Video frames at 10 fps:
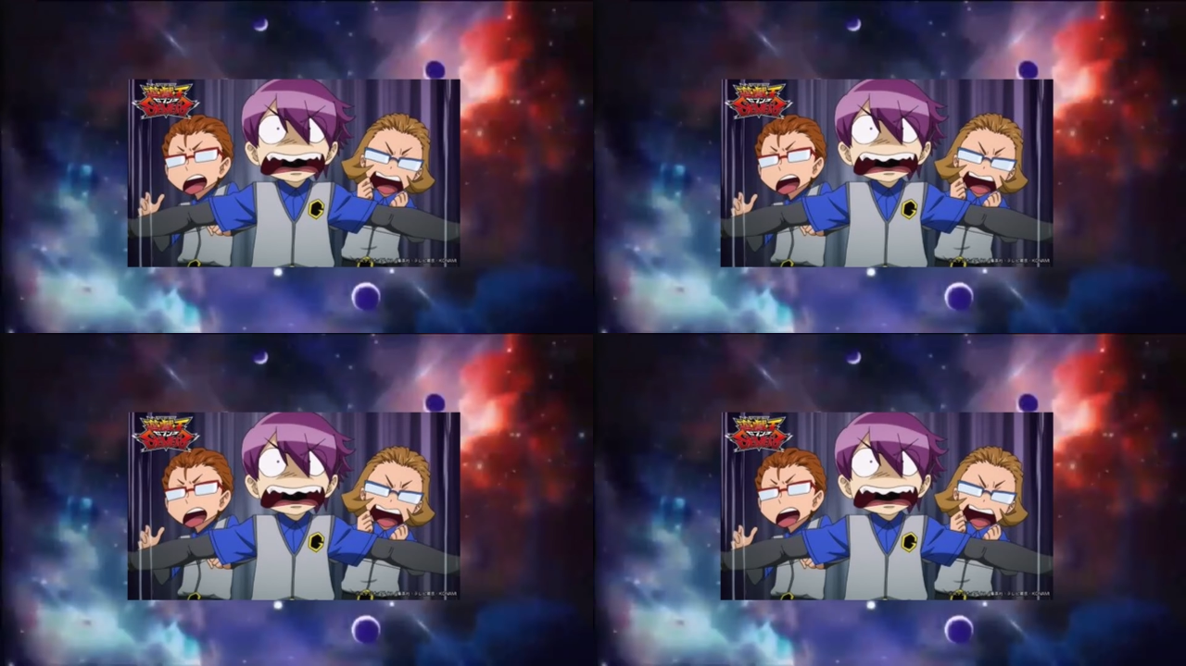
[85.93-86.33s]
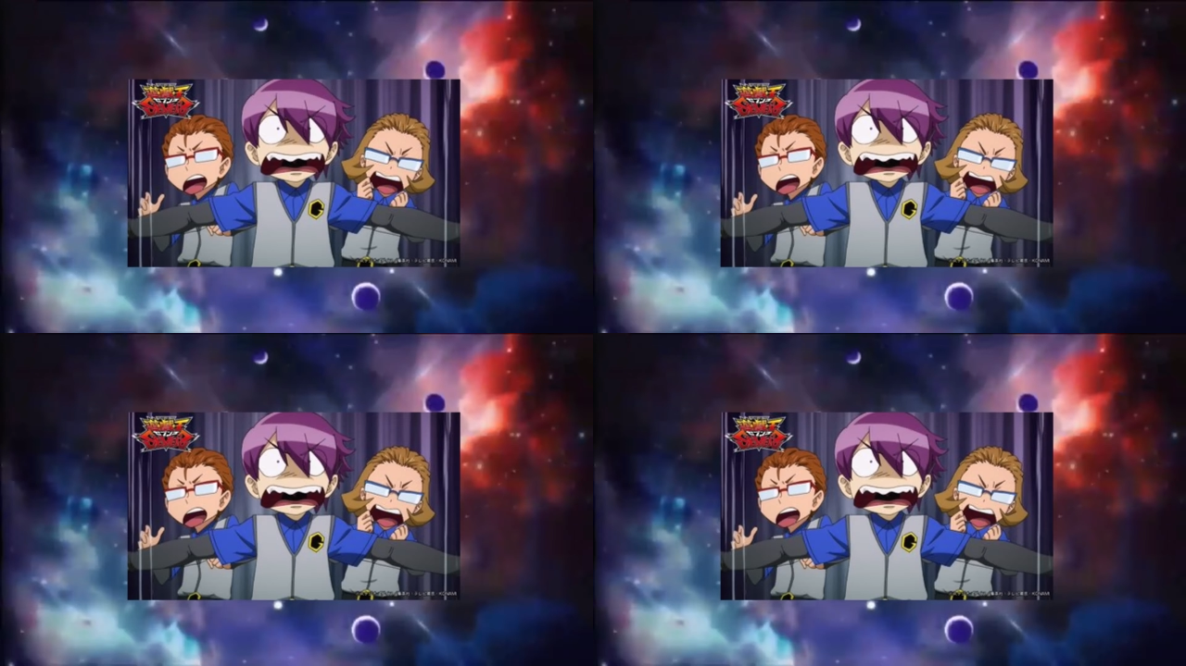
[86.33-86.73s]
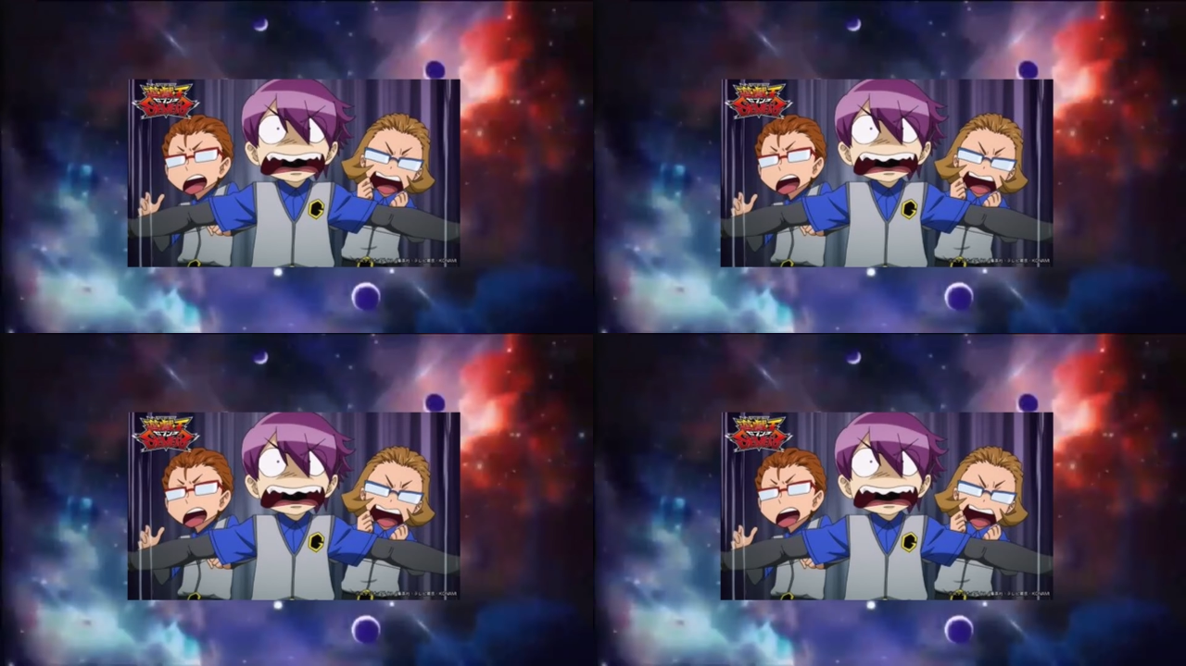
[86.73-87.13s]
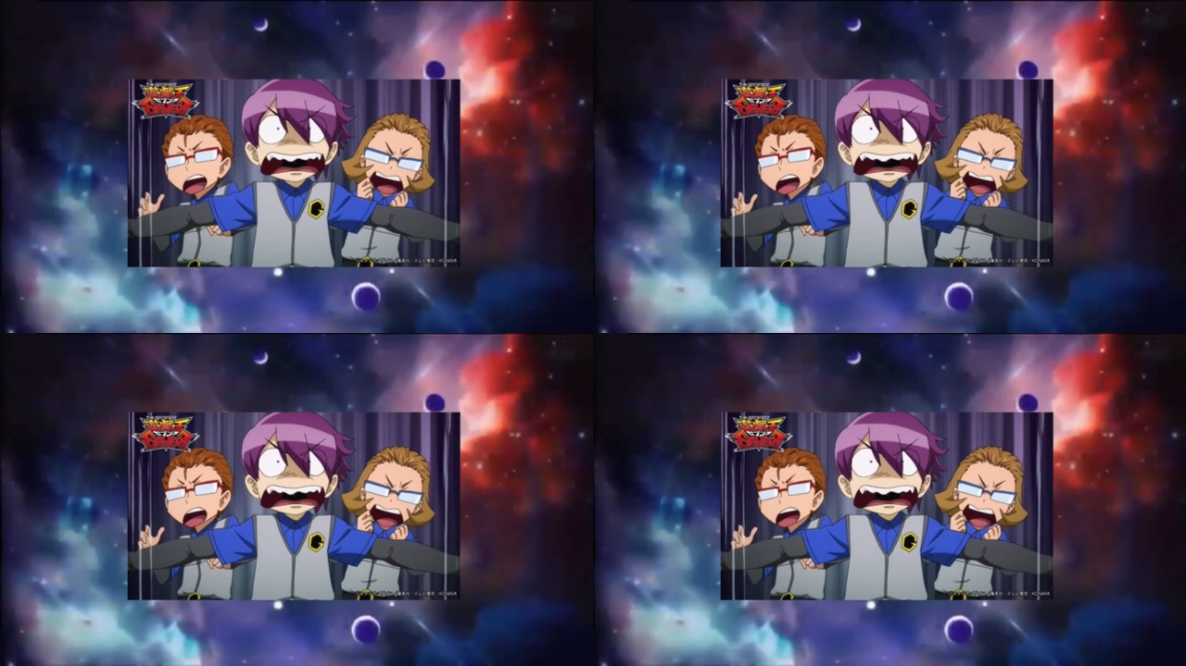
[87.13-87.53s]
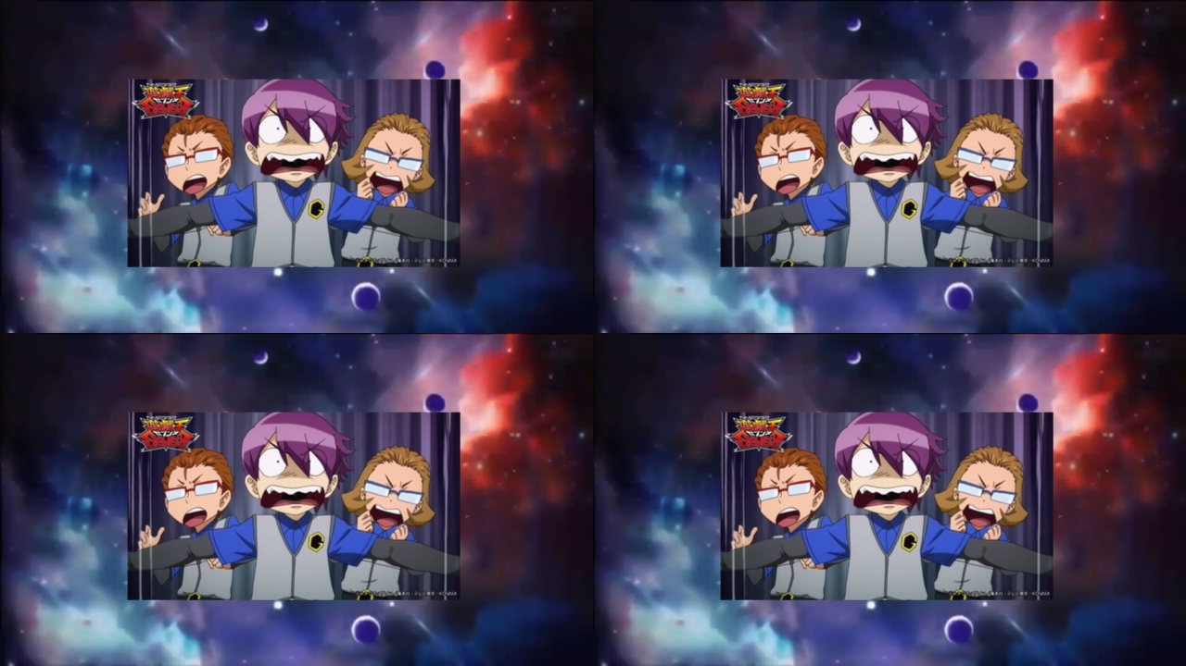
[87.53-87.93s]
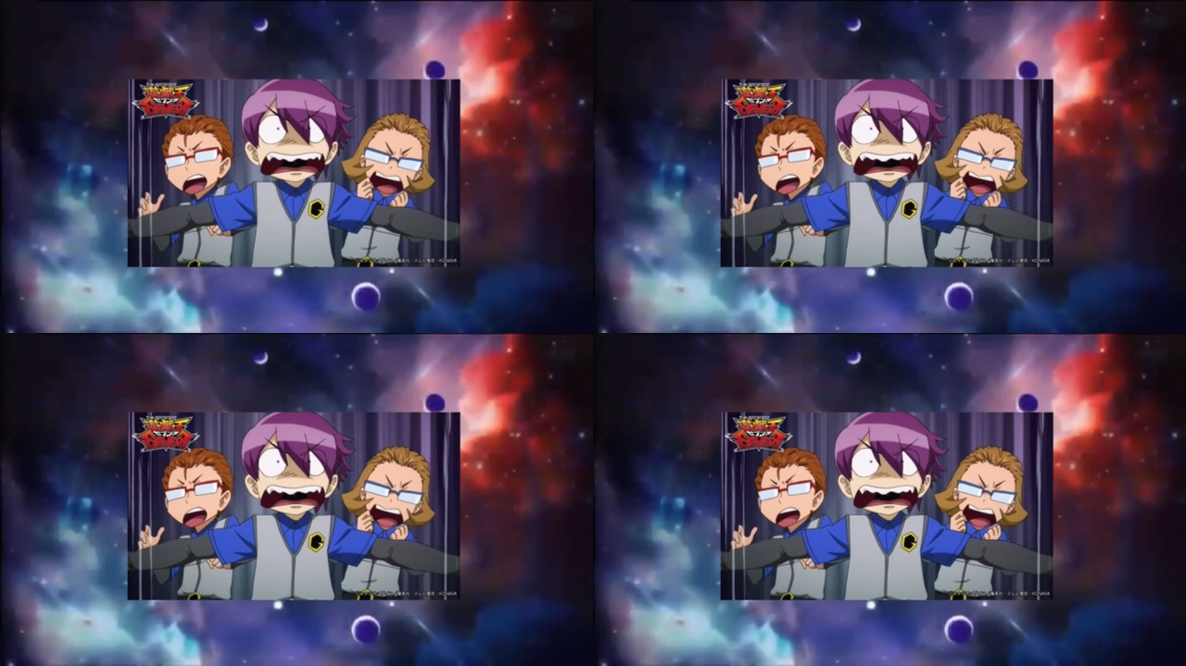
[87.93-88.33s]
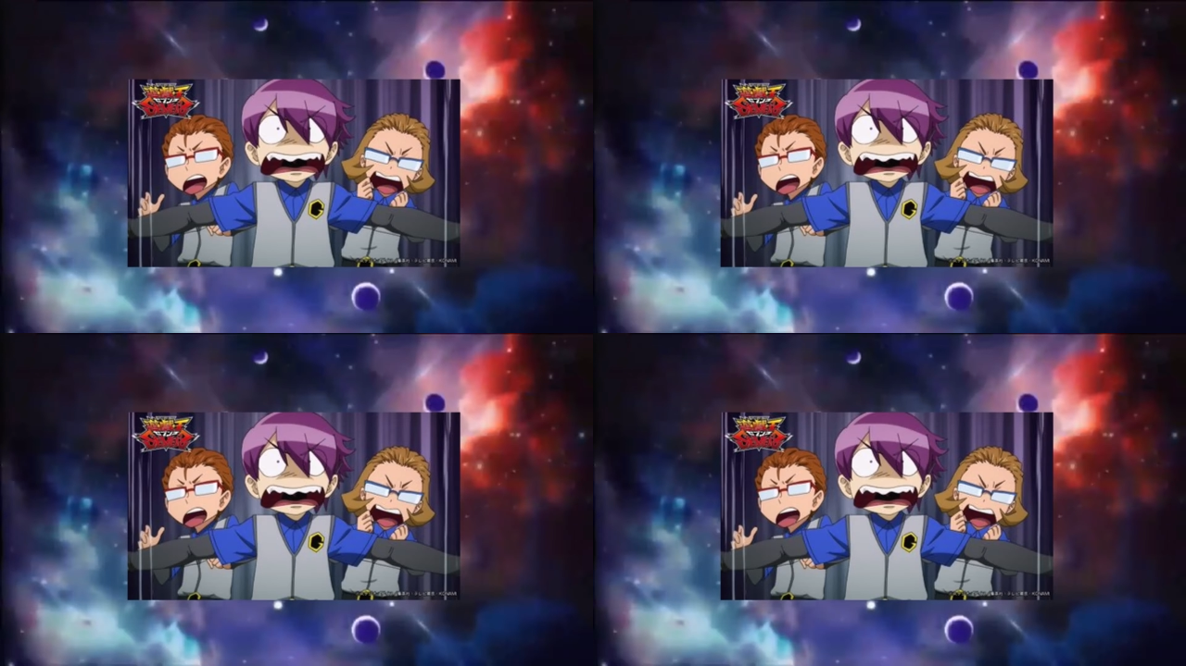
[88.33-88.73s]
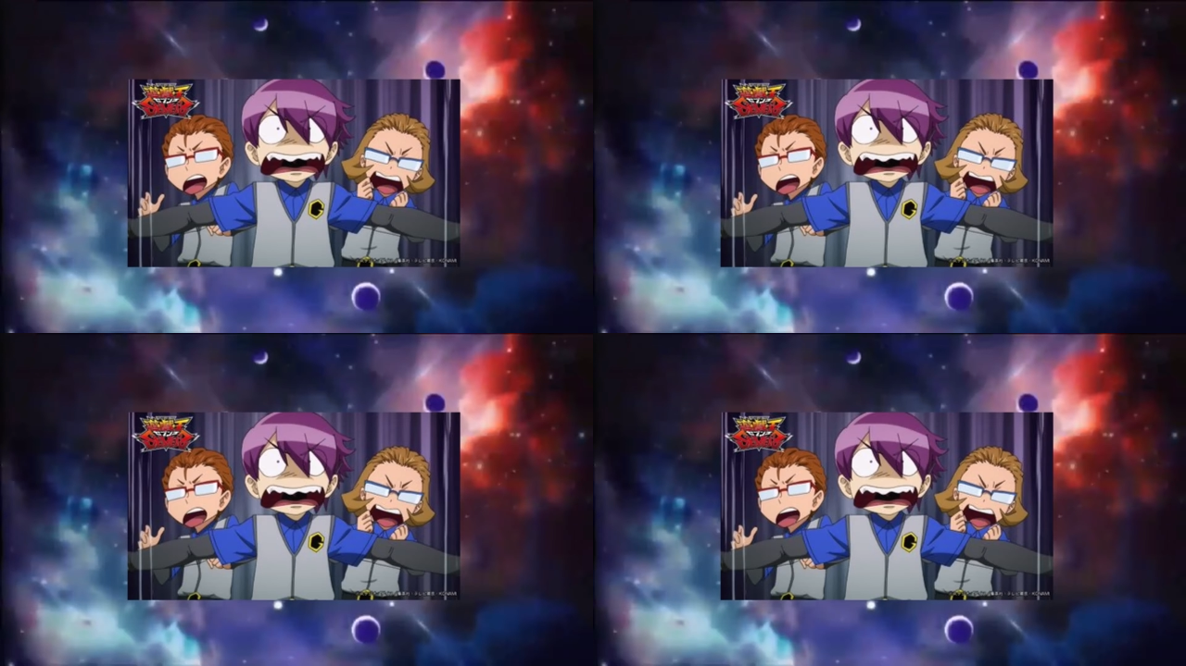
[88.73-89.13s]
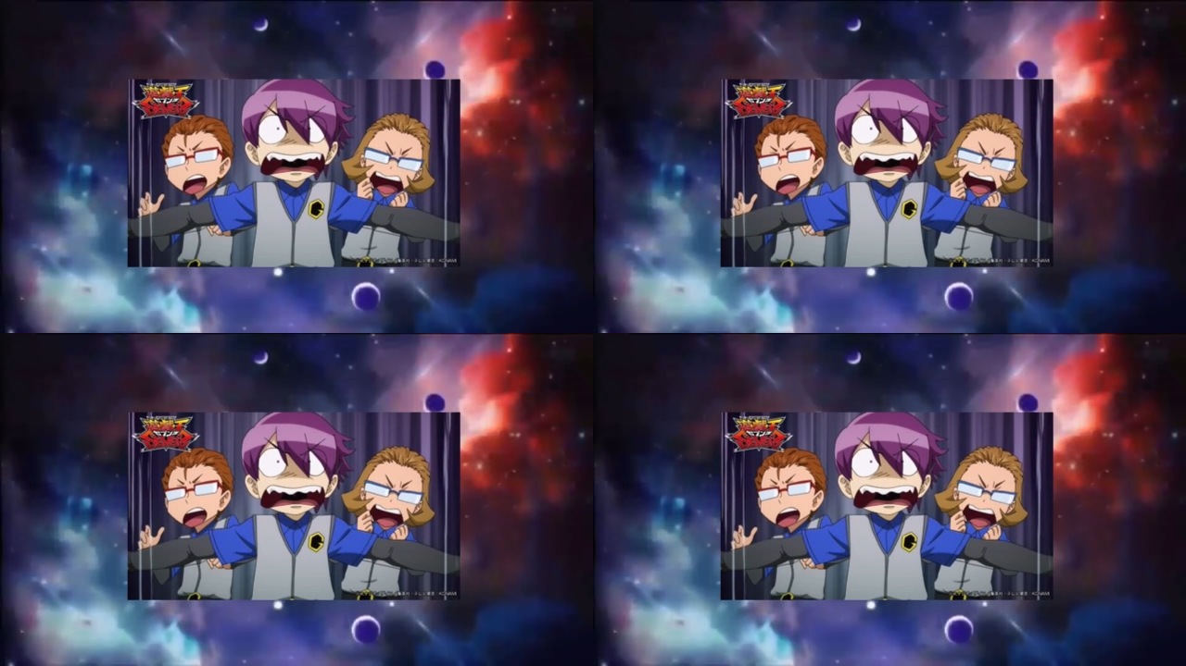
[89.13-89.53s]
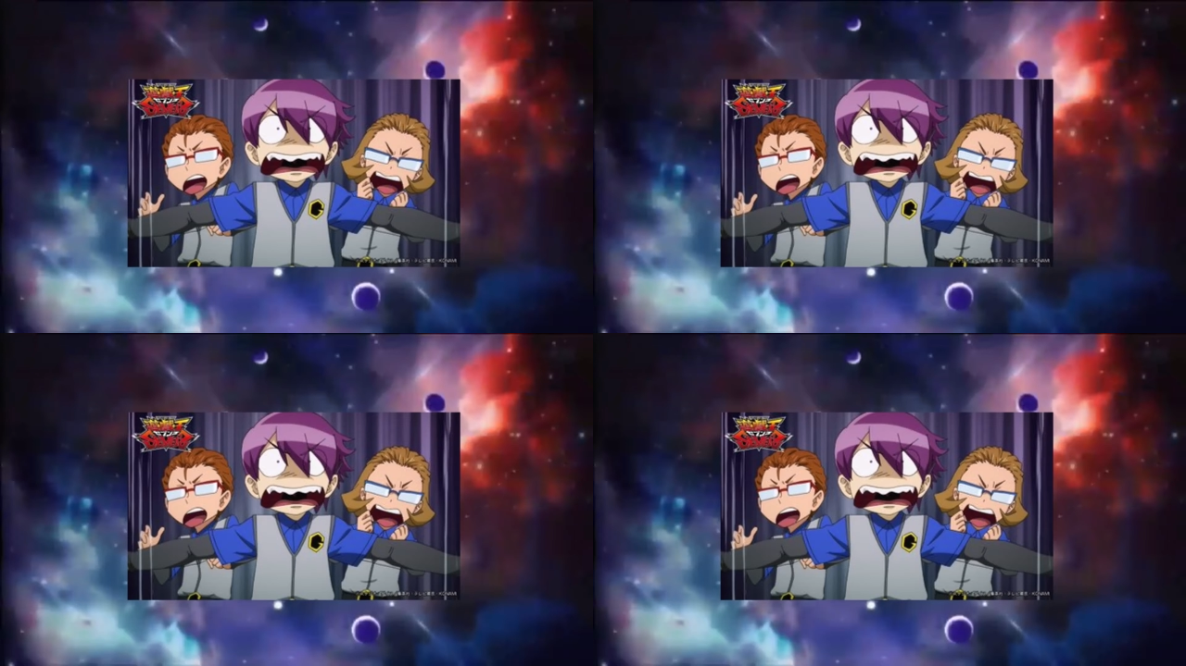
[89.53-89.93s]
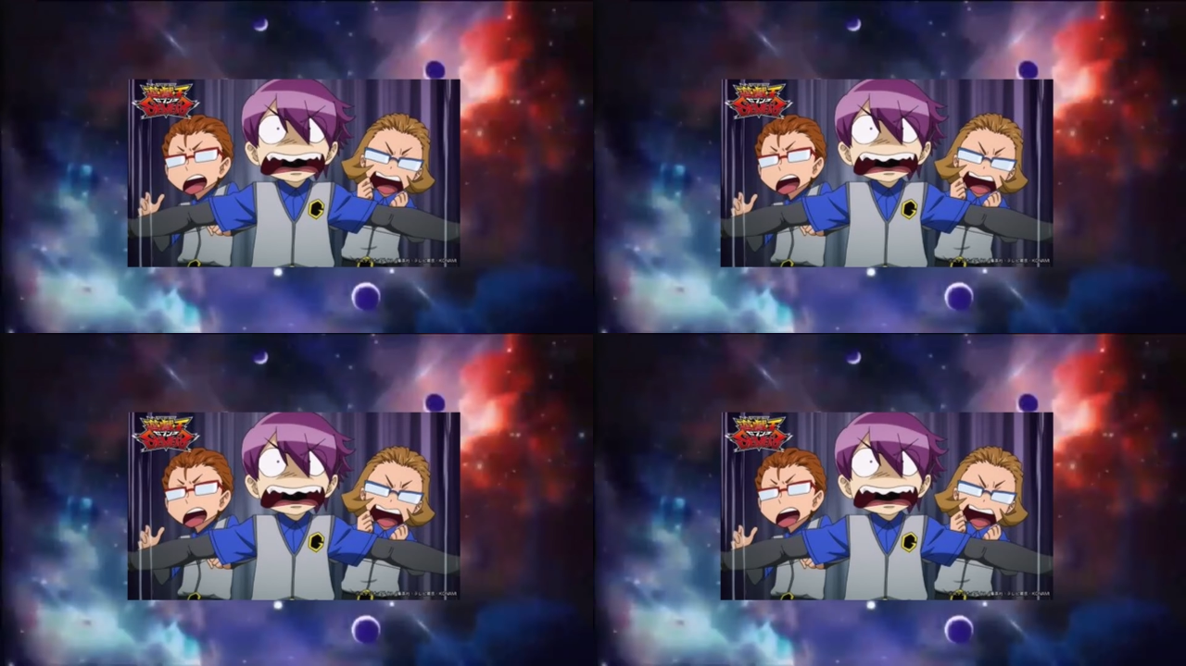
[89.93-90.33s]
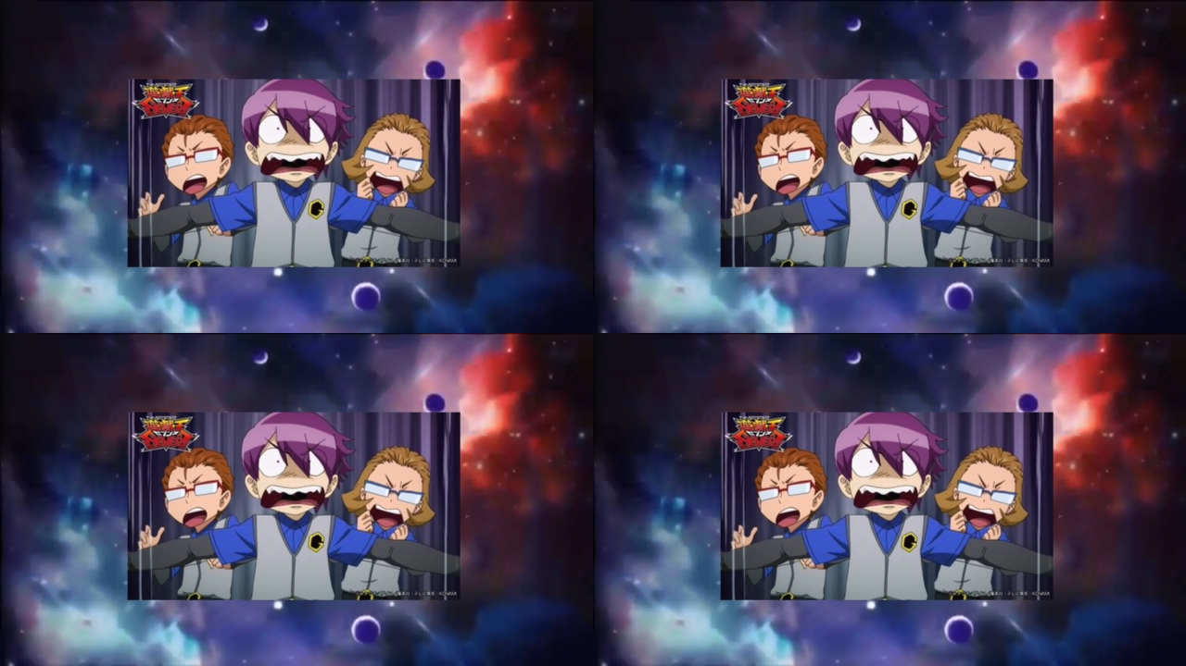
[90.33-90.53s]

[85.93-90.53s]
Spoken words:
[unreadable: no face in view]